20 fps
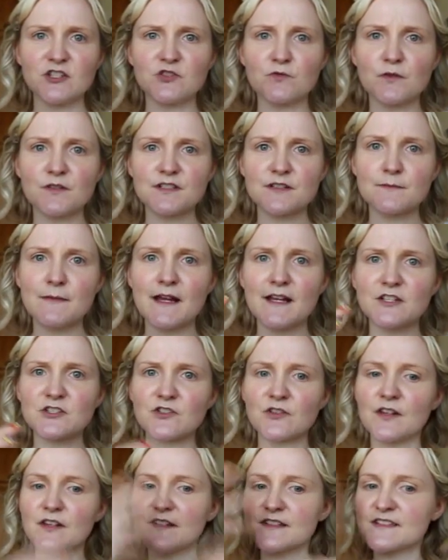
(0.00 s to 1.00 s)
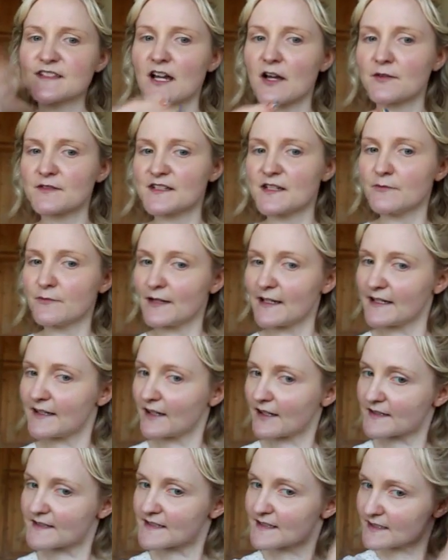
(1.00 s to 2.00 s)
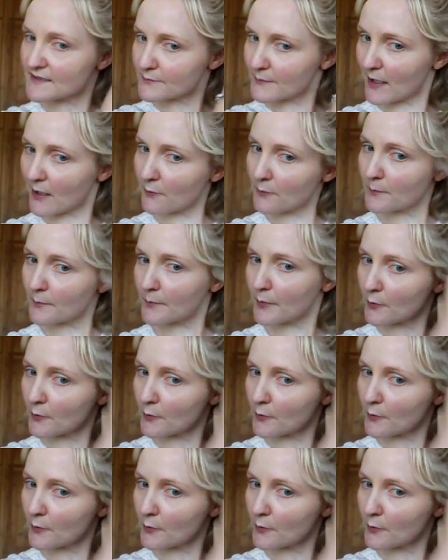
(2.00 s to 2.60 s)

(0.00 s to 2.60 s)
So you want to make sure that it styles in really nicely as well.